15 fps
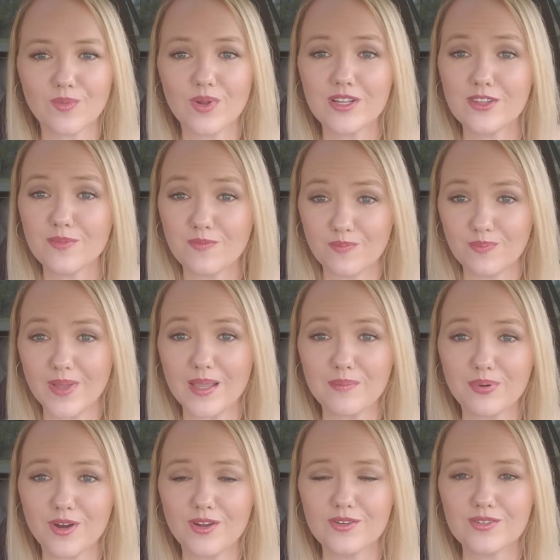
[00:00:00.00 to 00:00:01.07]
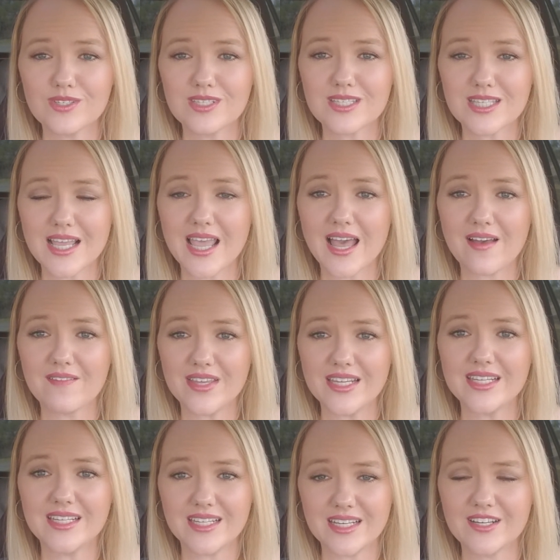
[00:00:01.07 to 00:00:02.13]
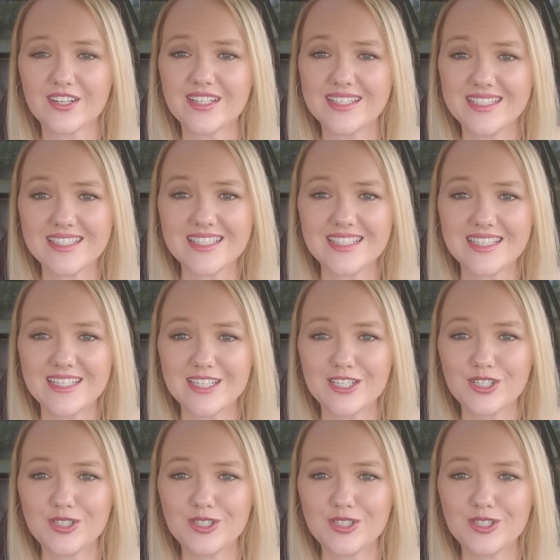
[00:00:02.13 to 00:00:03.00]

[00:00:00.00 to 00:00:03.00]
One of the main pros is they have heating and air conditioning in